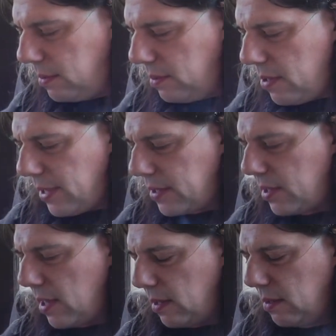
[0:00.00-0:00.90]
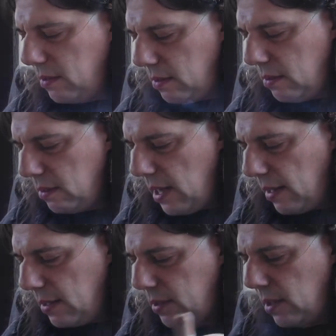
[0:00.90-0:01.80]
no, that's it. Yeah,
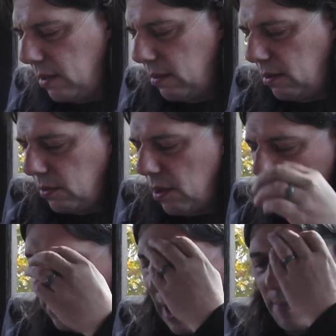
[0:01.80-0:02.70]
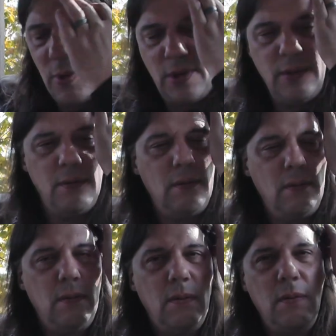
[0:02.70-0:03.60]
that's it. Corojo wrapper and
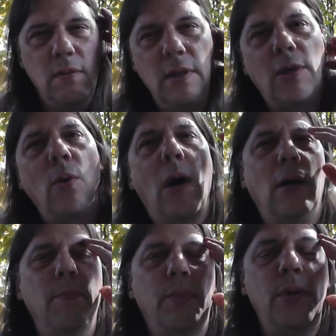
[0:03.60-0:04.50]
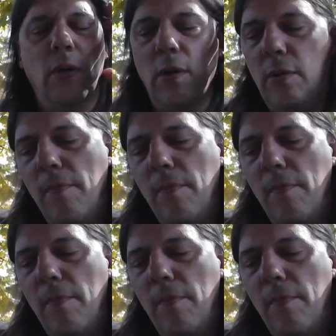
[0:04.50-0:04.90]
Nicaraguan Puro.